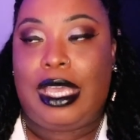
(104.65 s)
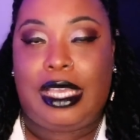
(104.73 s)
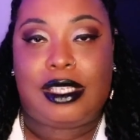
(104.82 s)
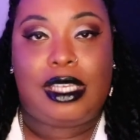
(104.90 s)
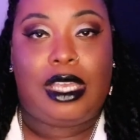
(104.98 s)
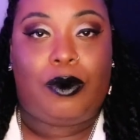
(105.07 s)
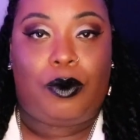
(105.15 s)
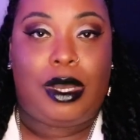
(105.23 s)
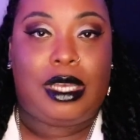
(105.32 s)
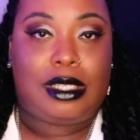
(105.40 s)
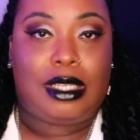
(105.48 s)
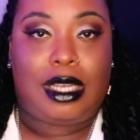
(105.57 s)
easy it
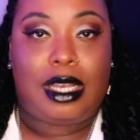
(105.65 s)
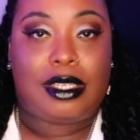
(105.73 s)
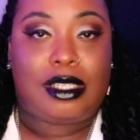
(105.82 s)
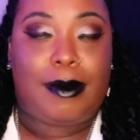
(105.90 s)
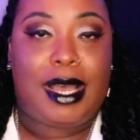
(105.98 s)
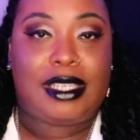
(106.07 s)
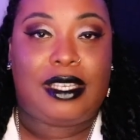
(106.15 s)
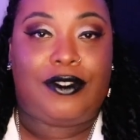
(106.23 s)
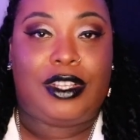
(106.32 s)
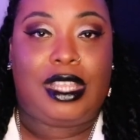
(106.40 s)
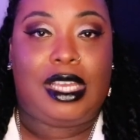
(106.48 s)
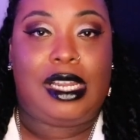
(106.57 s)
was to customize
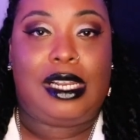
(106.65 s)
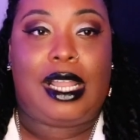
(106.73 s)
everything.